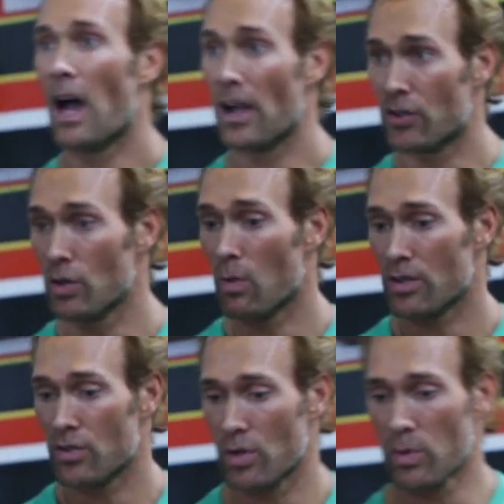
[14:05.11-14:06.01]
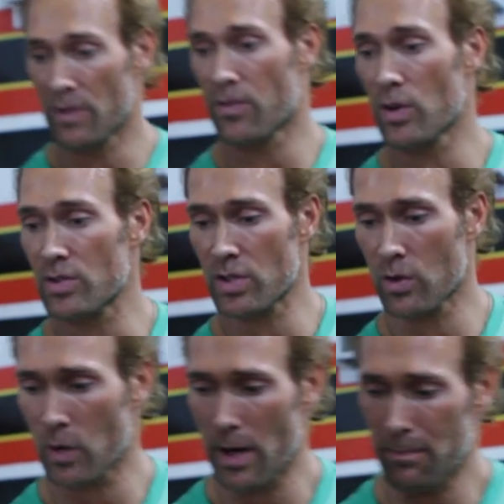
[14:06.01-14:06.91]
I do want you to reverse the
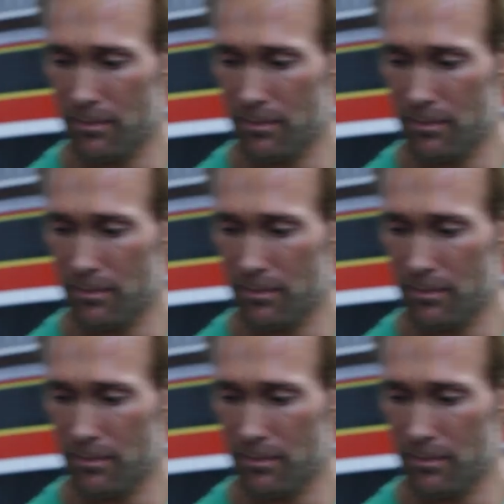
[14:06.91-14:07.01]
grip.